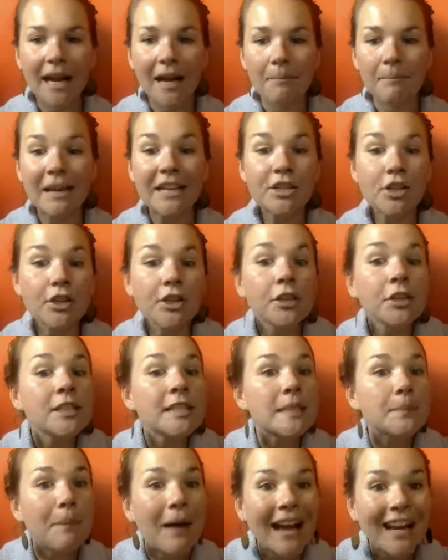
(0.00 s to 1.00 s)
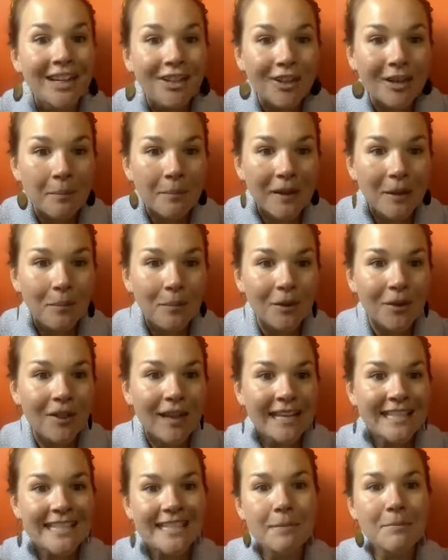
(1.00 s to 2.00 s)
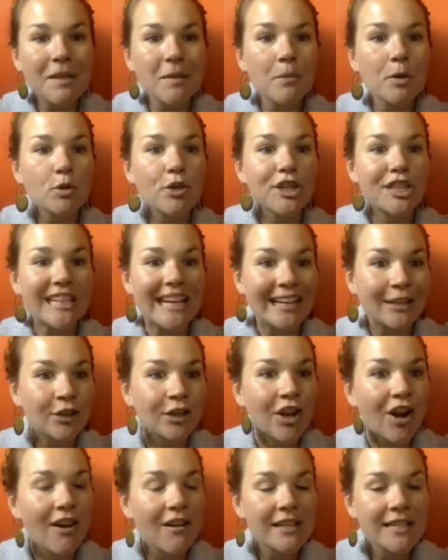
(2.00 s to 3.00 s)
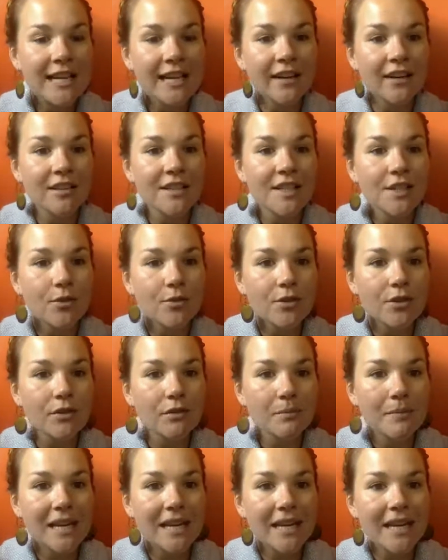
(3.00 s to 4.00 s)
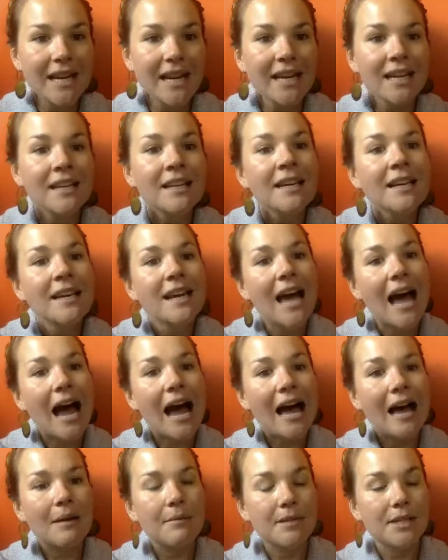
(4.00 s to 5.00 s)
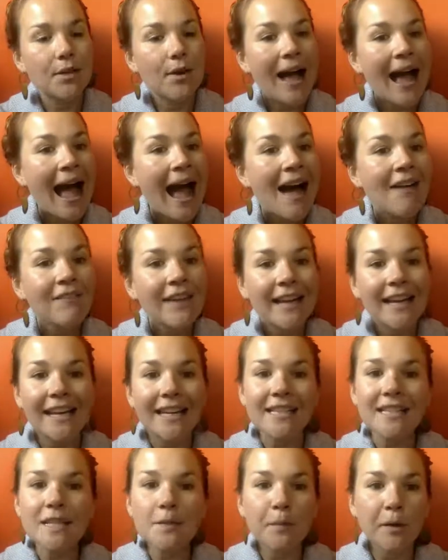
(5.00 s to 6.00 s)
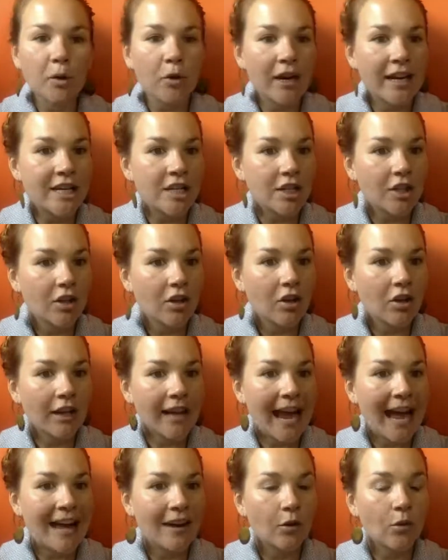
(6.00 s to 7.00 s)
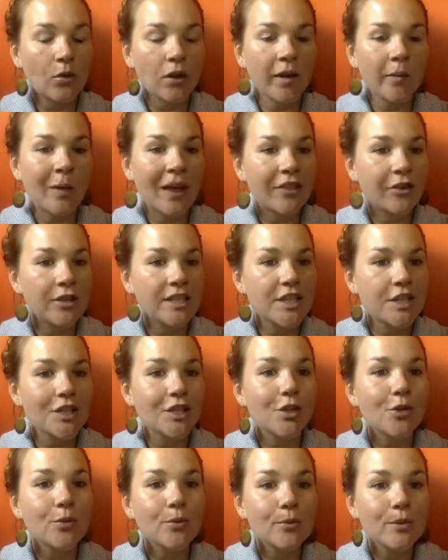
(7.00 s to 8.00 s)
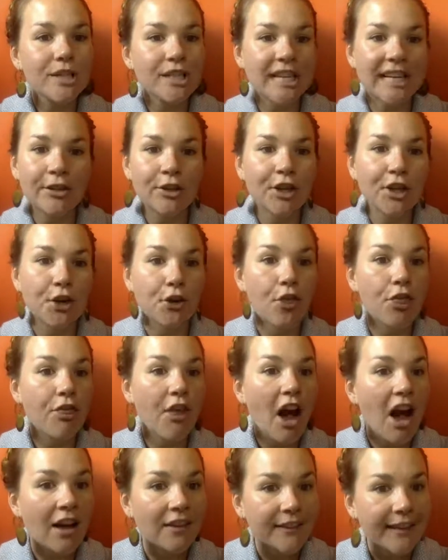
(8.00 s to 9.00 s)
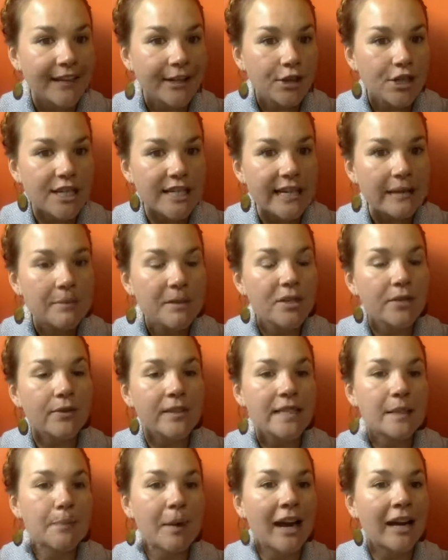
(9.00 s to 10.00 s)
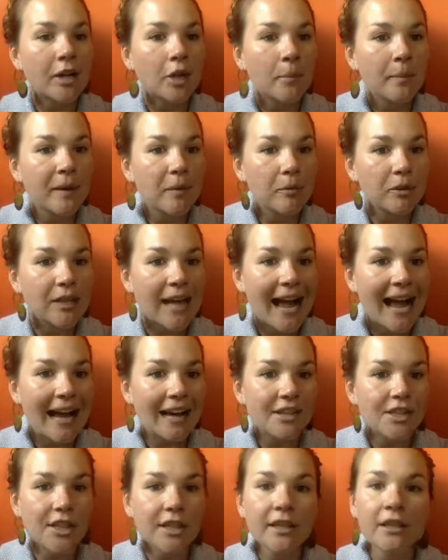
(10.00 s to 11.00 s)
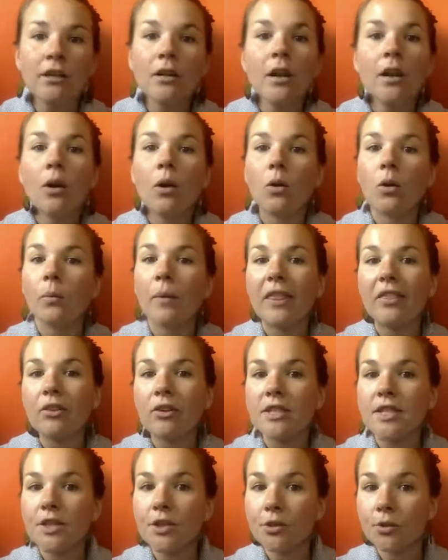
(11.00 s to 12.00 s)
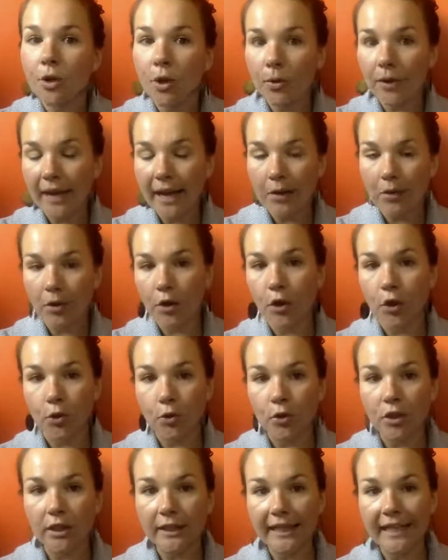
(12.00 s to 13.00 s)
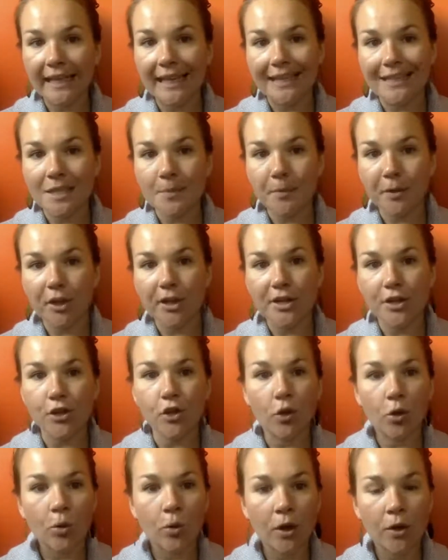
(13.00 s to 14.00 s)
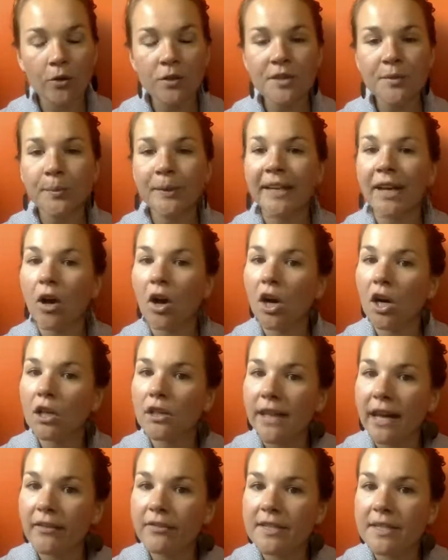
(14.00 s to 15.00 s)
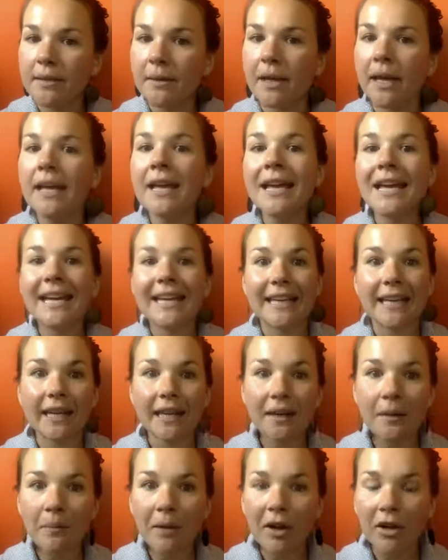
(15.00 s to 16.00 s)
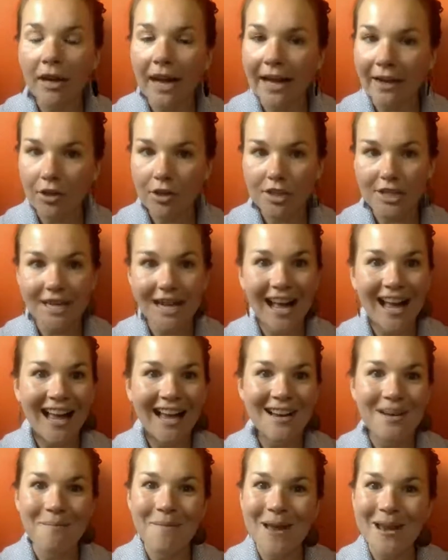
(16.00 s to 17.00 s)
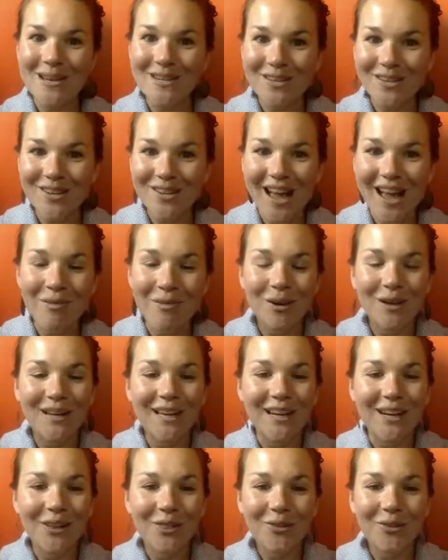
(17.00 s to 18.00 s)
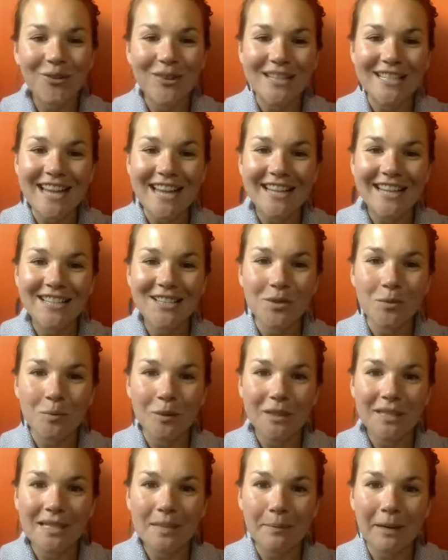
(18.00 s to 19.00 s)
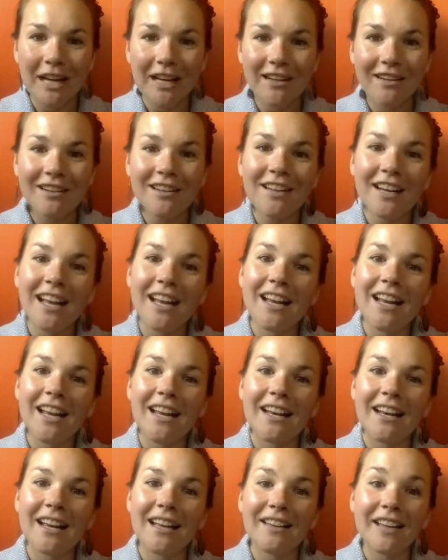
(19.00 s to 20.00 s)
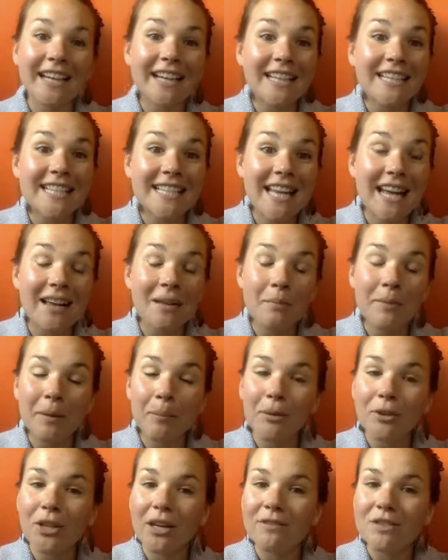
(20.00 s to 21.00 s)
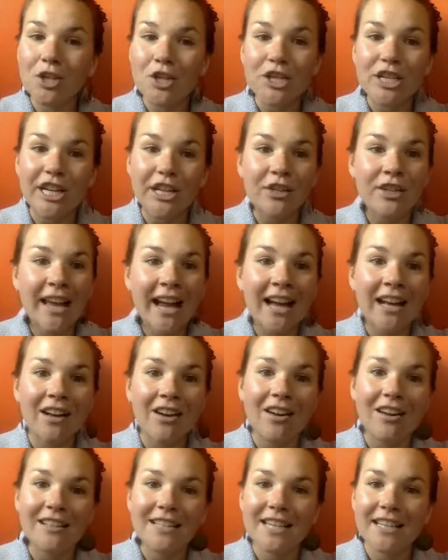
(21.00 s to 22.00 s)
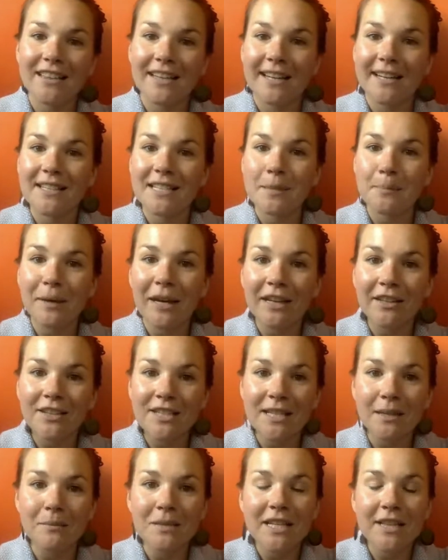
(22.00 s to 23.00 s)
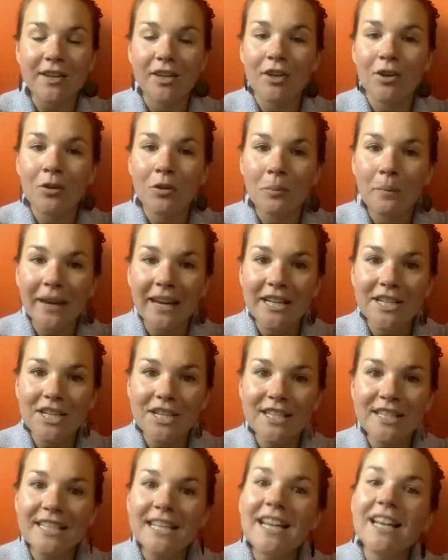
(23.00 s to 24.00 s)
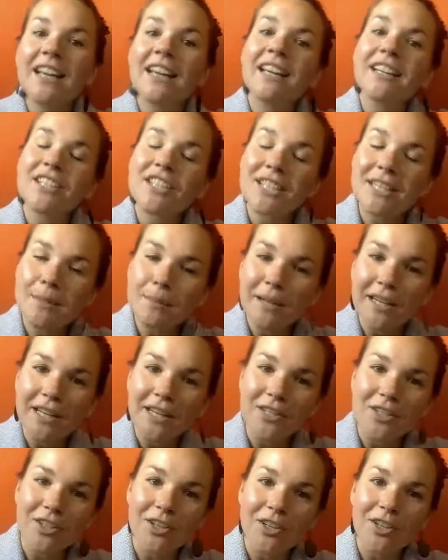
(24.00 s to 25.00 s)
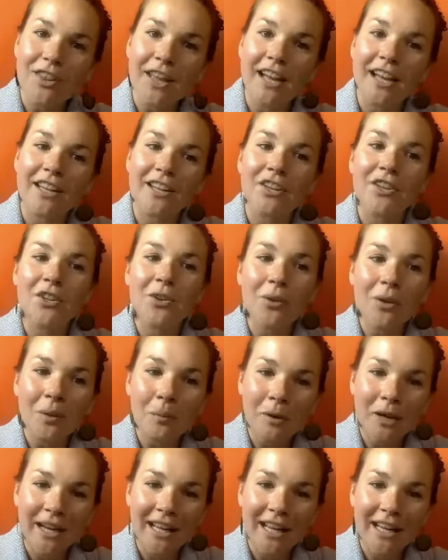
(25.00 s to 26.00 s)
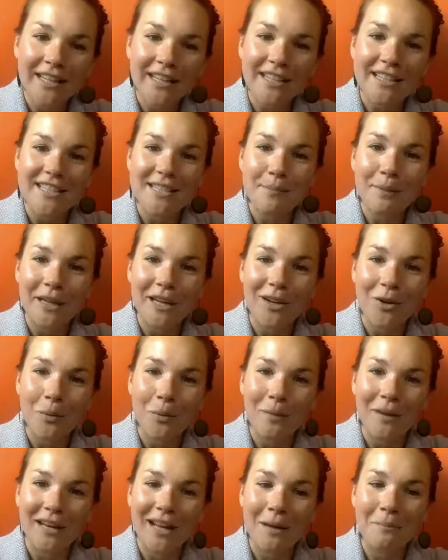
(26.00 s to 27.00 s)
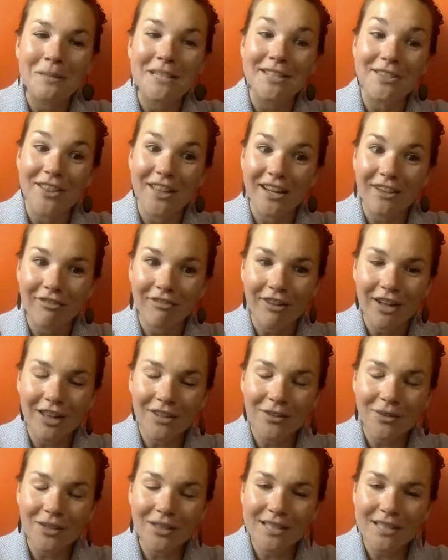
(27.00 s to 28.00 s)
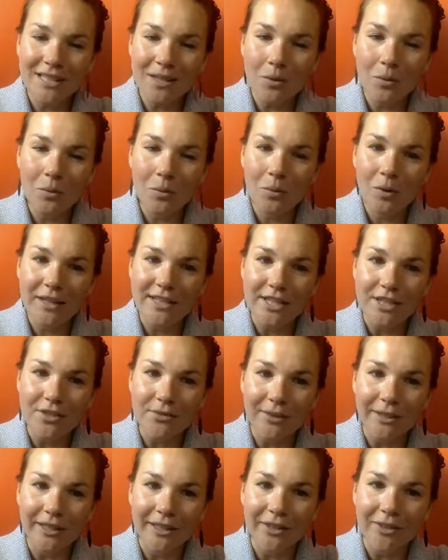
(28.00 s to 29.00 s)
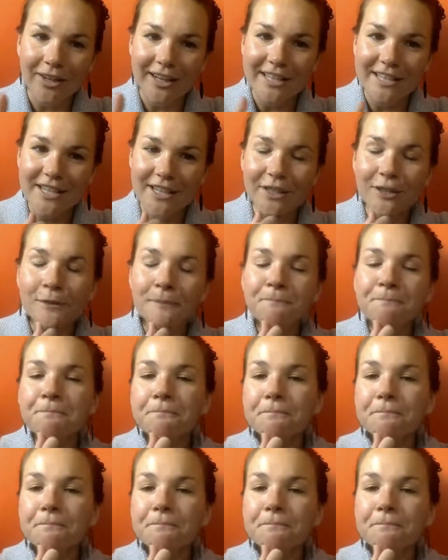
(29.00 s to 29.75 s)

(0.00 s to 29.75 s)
Make sure you're inspiring people. That's some of the most shared content on social media. So have an inspirational category, whether it's you sharing your thought leadership to inspire people to action, or whether it's you going out and Googling inspirational quotes. We all love to keep our energy high to make sure that we're getting through the day super inspired. And like I said, people love to share that content that inspires them to their own pages, just making sure that your brand is being opened up to their followers, which is really great too.